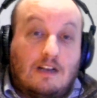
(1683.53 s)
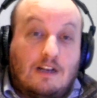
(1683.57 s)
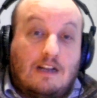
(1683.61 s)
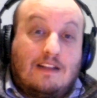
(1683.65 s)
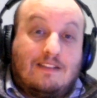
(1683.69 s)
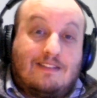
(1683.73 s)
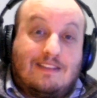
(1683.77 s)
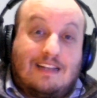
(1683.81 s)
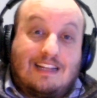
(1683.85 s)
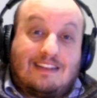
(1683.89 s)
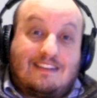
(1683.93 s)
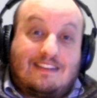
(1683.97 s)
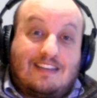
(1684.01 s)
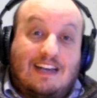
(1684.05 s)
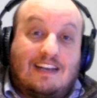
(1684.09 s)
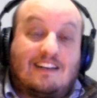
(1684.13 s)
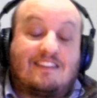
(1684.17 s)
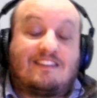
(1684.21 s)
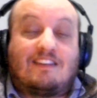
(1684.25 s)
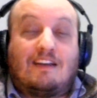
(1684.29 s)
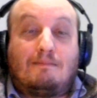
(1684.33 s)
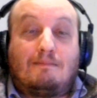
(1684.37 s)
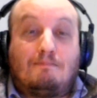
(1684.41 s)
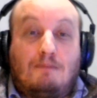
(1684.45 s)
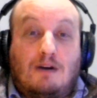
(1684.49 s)
that takes
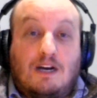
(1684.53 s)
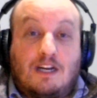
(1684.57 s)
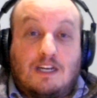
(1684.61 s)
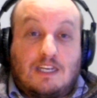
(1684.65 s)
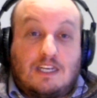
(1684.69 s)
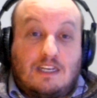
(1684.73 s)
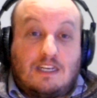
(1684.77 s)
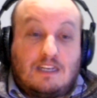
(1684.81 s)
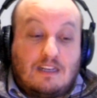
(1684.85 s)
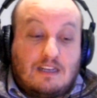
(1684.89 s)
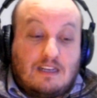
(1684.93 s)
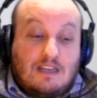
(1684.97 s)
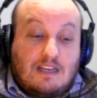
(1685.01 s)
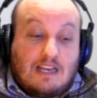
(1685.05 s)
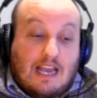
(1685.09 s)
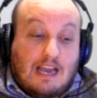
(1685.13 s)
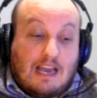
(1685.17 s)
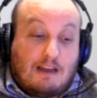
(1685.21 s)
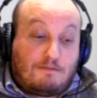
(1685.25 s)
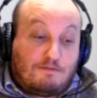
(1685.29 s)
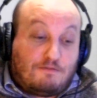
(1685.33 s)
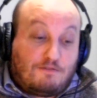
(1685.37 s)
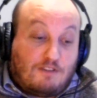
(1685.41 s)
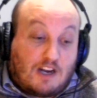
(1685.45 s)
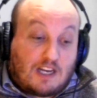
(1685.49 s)
that money
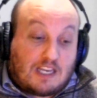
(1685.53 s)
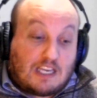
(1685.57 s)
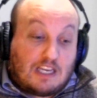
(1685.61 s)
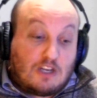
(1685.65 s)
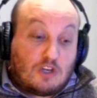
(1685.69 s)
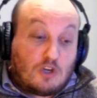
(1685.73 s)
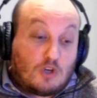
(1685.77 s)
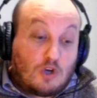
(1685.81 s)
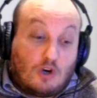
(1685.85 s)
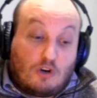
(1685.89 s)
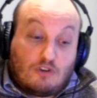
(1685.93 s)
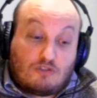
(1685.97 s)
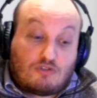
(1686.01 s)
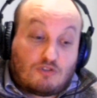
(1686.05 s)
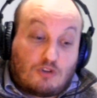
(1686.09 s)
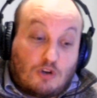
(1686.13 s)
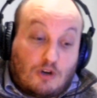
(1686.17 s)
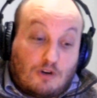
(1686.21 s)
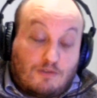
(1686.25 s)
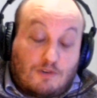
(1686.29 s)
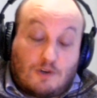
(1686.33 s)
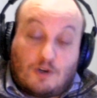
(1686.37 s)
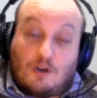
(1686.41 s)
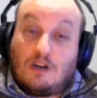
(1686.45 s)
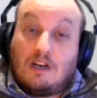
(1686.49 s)
and fucking goes
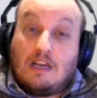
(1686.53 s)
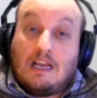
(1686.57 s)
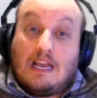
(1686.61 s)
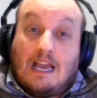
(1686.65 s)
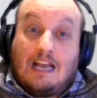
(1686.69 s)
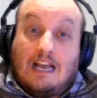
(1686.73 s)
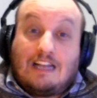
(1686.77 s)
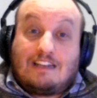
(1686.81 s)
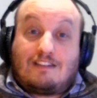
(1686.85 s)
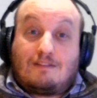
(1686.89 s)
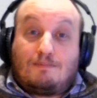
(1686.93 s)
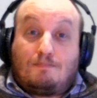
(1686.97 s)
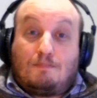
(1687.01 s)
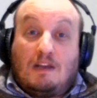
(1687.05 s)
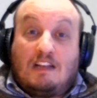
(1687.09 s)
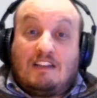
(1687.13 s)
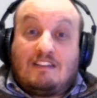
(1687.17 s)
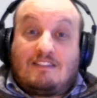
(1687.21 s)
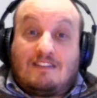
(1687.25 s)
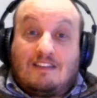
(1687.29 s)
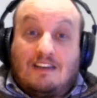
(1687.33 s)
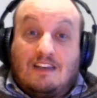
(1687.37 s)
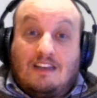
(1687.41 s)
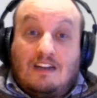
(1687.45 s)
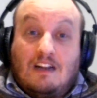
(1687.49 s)
over and
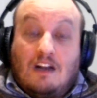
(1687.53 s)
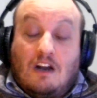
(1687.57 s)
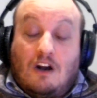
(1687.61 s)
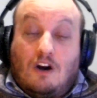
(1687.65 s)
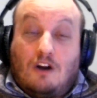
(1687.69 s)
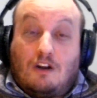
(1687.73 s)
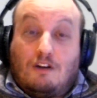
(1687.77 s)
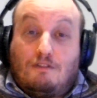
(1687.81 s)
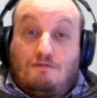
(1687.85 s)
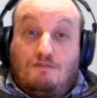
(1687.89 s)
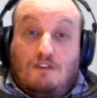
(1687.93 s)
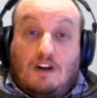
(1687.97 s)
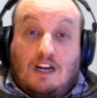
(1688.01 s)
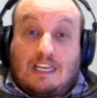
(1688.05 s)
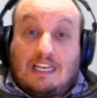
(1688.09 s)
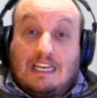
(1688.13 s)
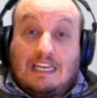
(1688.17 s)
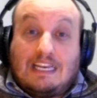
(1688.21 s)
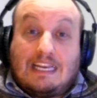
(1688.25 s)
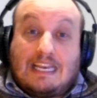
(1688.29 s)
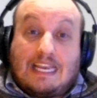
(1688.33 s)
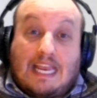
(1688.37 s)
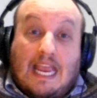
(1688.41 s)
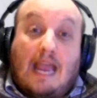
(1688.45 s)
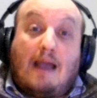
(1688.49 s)
spends it on a
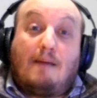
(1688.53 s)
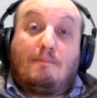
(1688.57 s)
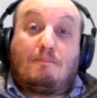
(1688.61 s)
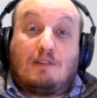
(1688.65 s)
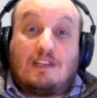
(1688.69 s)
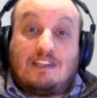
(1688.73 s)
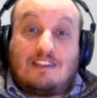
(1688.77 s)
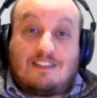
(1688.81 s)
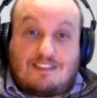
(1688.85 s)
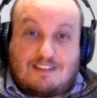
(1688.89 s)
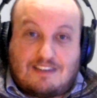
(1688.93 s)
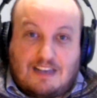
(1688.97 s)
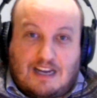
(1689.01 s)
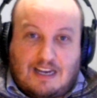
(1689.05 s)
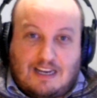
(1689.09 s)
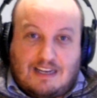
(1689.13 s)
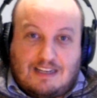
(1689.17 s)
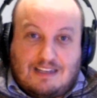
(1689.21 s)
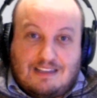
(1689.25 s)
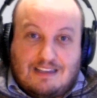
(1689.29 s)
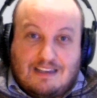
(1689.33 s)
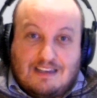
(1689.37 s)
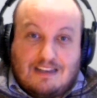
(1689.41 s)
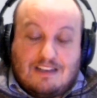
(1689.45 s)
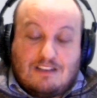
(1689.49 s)
fucking gambling site
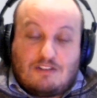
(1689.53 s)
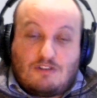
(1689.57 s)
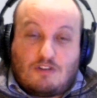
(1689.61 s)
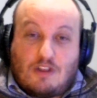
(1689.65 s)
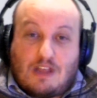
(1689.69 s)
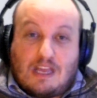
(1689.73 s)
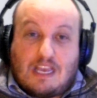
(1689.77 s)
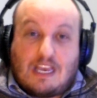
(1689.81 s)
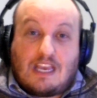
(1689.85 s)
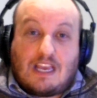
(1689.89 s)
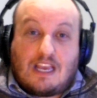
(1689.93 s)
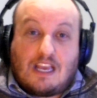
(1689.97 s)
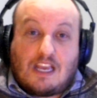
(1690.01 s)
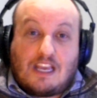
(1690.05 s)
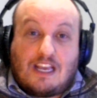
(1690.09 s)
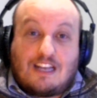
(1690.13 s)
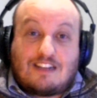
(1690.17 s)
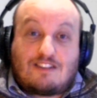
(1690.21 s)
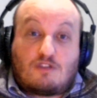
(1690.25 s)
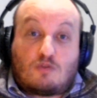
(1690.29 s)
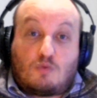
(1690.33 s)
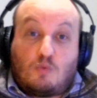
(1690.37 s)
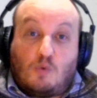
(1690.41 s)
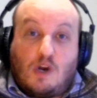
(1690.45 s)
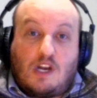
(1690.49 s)
so that he can get
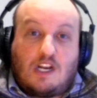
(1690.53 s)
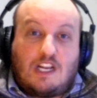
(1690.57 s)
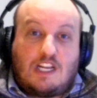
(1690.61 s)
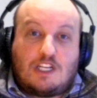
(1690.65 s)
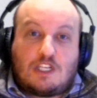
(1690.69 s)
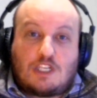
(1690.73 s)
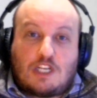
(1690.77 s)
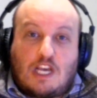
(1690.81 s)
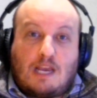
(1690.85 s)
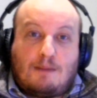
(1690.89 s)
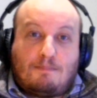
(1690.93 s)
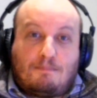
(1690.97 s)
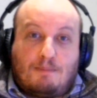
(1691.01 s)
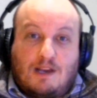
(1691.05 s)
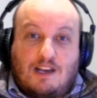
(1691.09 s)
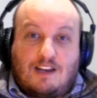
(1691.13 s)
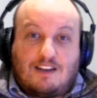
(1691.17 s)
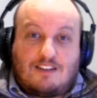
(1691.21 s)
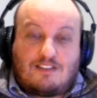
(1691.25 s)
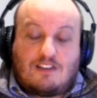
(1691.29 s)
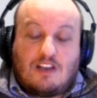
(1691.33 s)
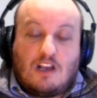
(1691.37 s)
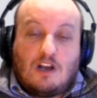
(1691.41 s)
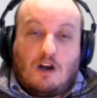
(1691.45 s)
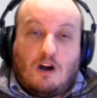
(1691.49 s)
sweaty
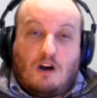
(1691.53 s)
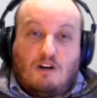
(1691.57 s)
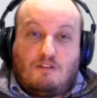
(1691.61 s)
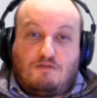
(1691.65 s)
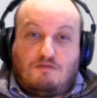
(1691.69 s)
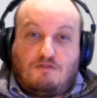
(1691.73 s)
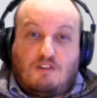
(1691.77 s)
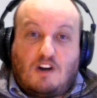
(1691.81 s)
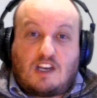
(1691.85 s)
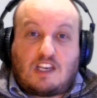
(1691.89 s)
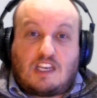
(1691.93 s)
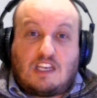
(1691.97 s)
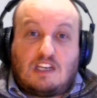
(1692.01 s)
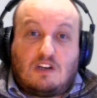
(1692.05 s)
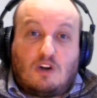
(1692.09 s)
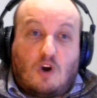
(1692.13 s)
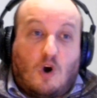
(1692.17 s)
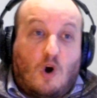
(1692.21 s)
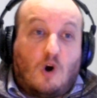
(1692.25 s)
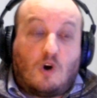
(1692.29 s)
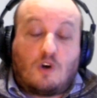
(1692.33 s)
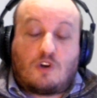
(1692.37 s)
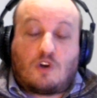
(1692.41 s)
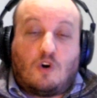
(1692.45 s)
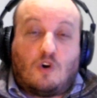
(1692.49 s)
JPEGs of fucking
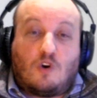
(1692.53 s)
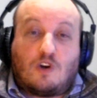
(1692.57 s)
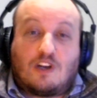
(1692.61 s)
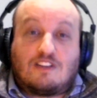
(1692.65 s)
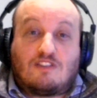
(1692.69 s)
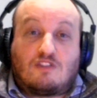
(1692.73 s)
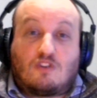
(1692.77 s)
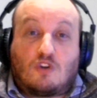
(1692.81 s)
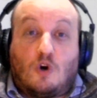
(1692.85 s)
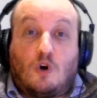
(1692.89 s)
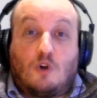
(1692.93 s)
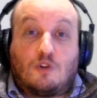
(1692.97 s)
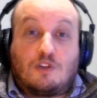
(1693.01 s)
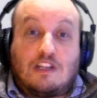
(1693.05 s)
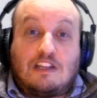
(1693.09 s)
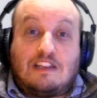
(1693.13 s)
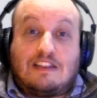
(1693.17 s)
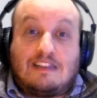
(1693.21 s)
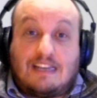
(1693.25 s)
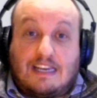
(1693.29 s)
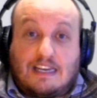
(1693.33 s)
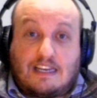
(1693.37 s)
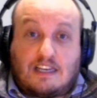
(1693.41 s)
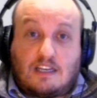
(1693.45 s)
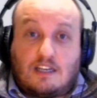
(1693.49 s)
Hulk Hogan's golden
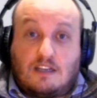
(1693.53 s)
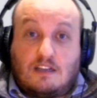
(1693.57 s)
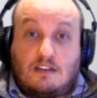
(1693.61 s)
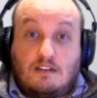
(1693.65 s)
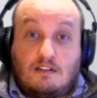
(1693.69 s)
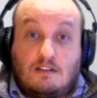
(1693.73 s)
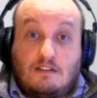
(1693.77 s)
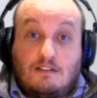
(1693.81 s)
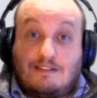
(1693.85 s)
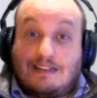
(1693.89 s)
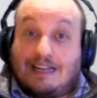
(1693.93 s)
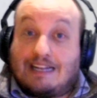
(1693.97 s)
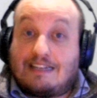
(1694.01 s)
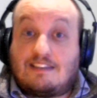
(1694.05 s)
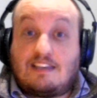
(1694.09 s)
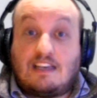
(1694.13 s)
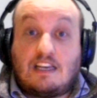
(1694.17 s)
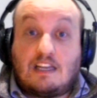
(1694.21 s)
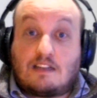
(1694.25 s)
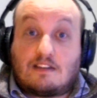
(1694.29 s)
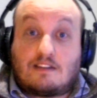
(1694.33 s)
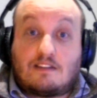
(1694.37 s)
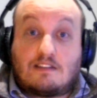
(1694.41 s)
dick. That's it.